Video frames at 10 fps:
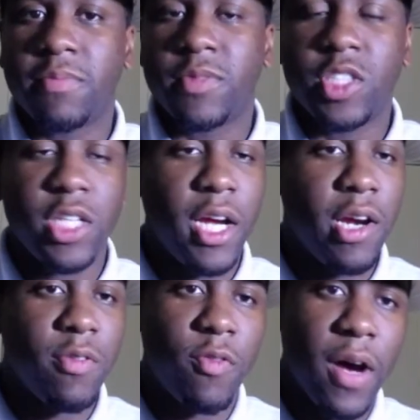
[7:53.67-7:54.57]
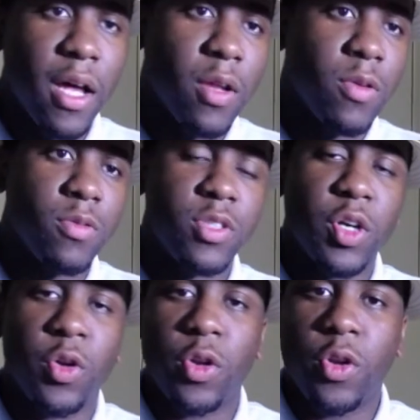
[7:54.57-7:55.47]
share, follow, turn
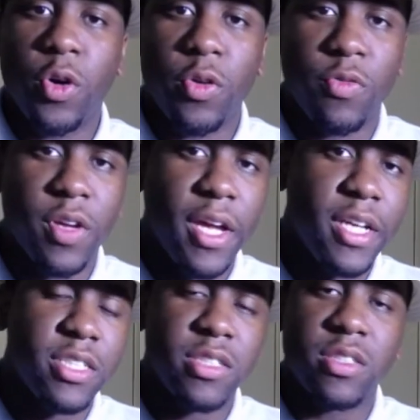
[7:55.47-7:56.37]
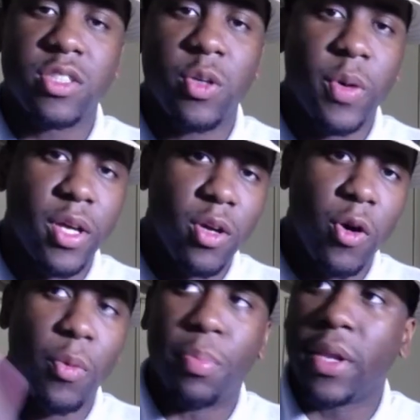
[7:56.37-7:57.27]
on the notification so it can
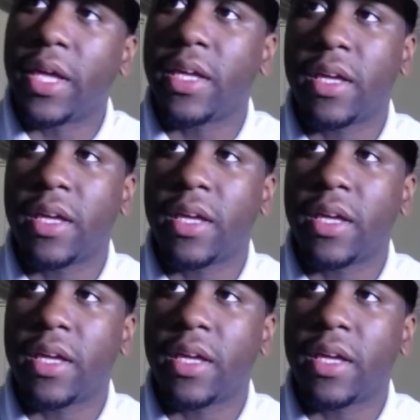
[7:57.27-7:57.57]
go blink